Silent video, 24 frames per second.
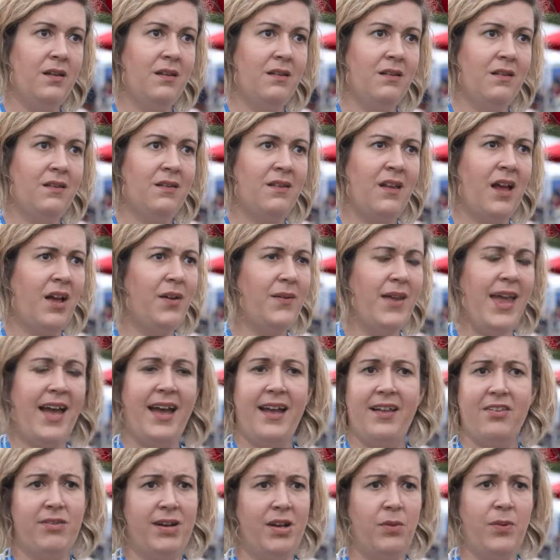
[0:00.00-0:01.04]
So
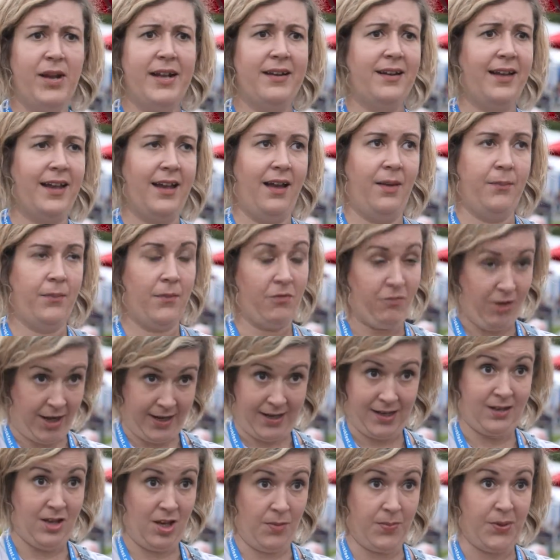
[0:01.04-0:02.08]
yeah, it's really weird. Like I'm
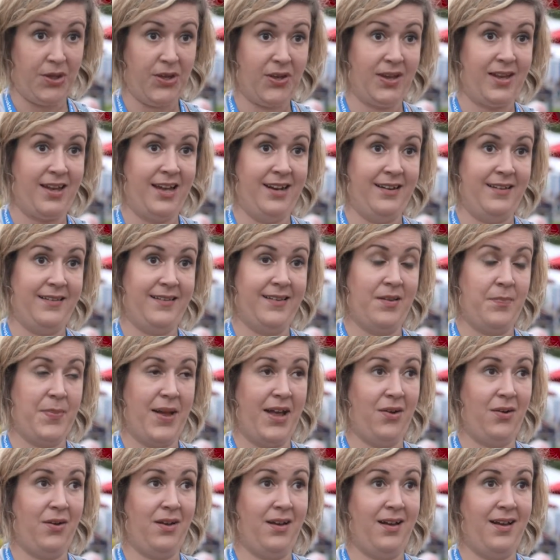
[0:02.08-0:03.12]
writing a new book, and it's
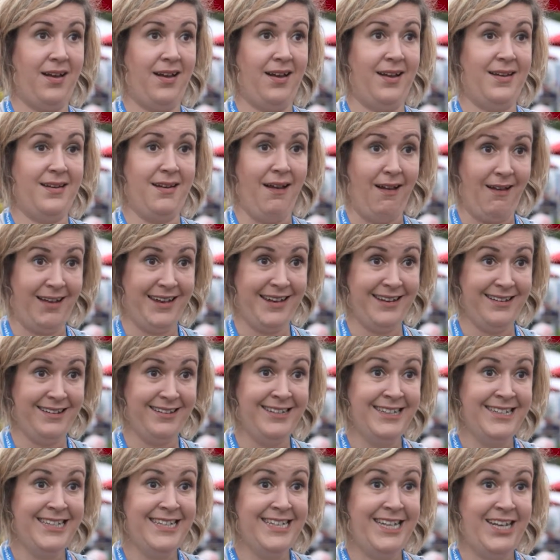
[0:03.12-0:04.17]
about a nun
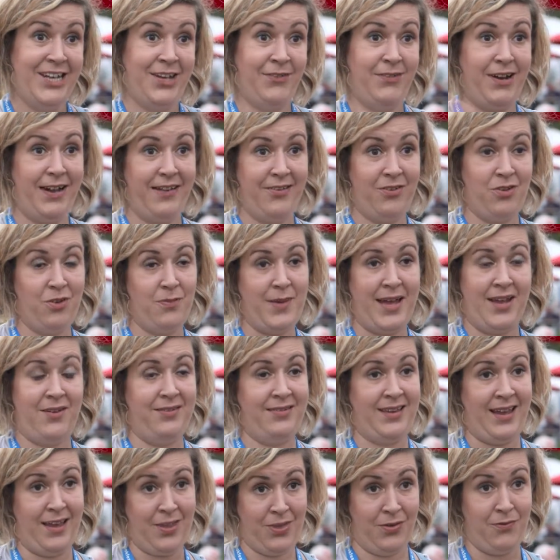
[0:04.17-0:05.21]
who writes to a man
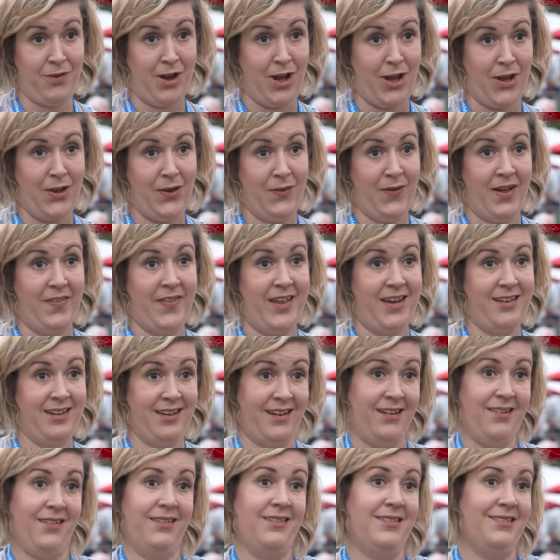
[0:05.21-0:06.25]
on death row, and then a
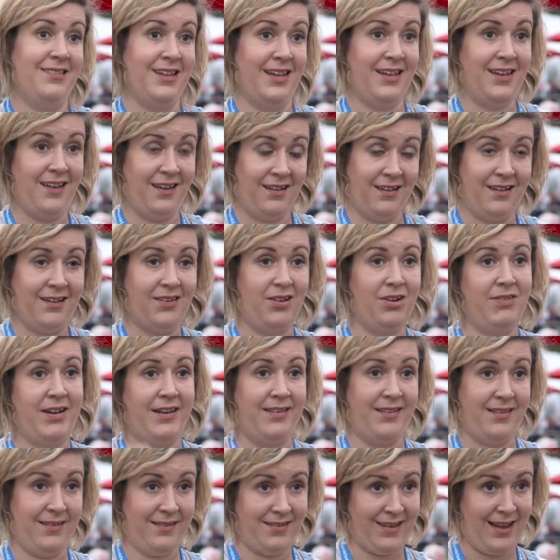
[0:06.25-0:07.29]
young girl who
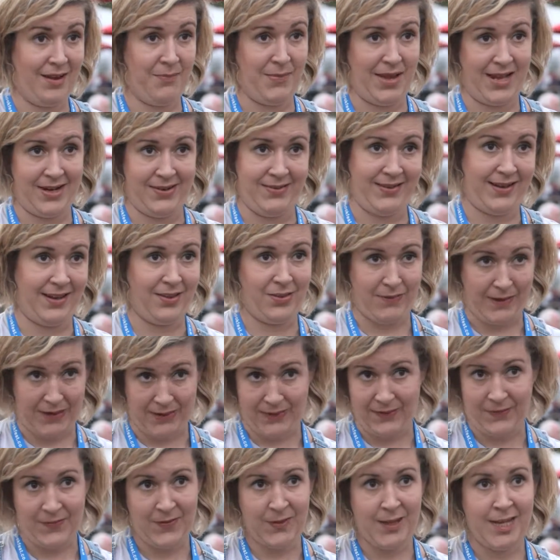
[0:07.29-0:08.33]
writes to the same man on death
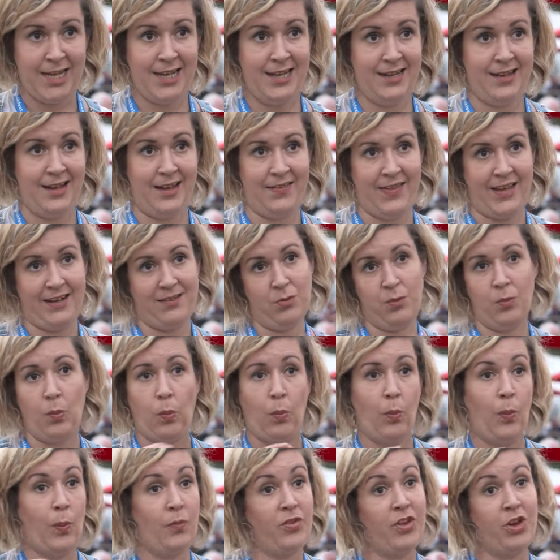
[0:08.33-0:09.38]
row, and
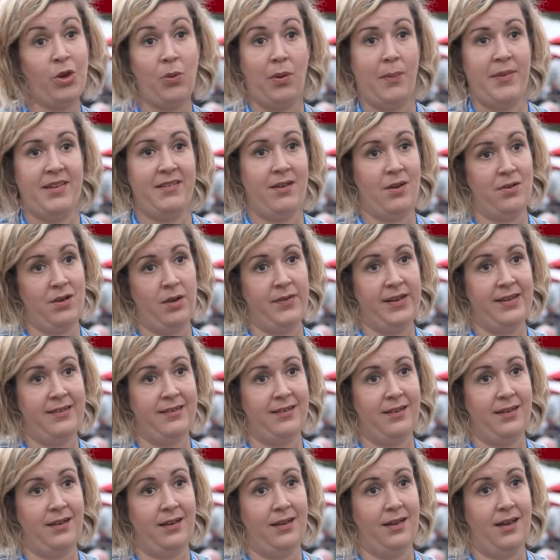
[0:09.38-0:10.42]
two women don't know each
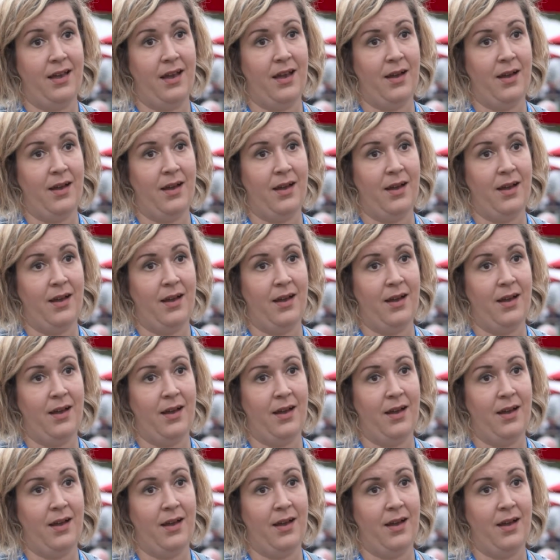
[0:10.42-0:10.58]
other.